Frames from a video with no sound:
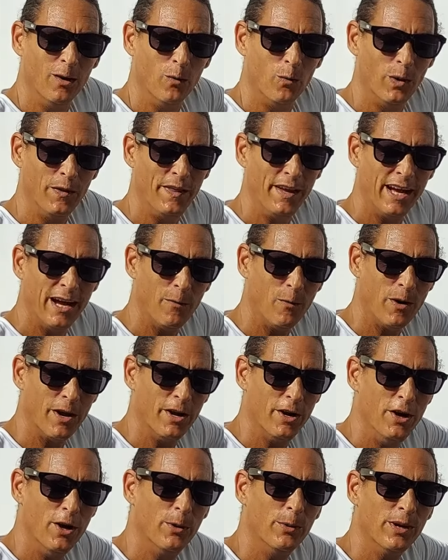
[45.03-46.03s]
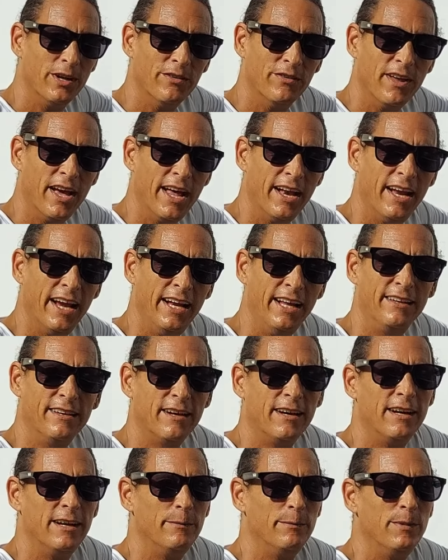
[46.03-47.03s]
One thing I want to note is that
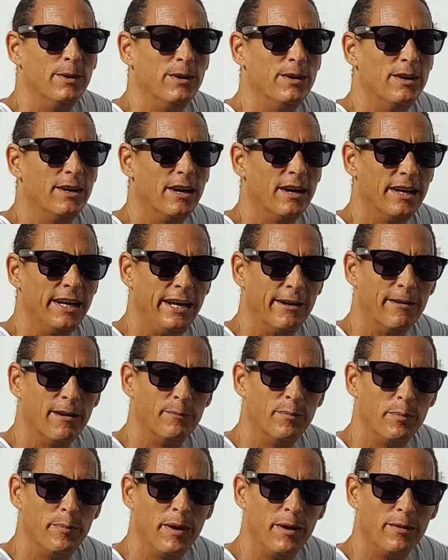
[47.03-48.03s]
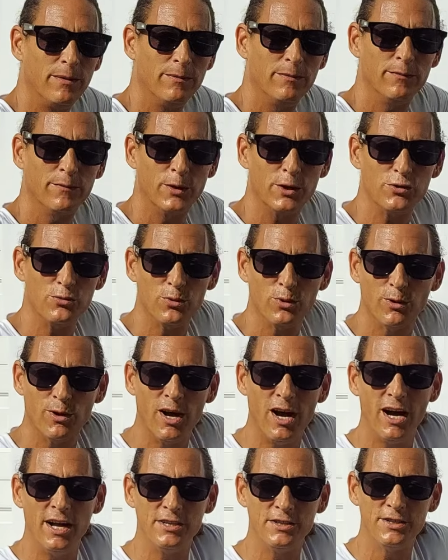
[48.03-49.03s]
anytime here on Propel Virtual
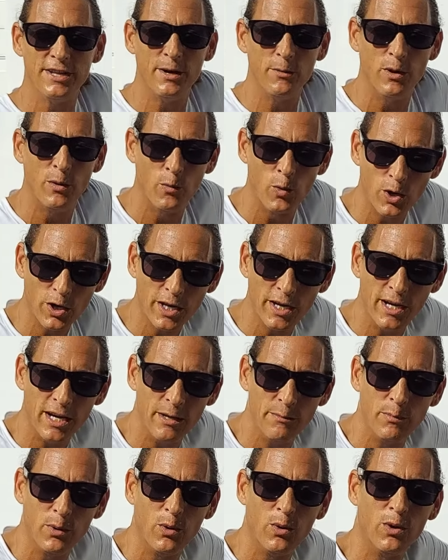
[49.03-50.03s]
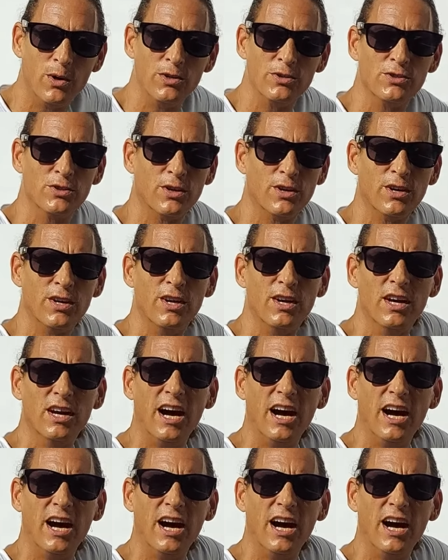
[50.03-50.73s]
Garage that we're working on boards or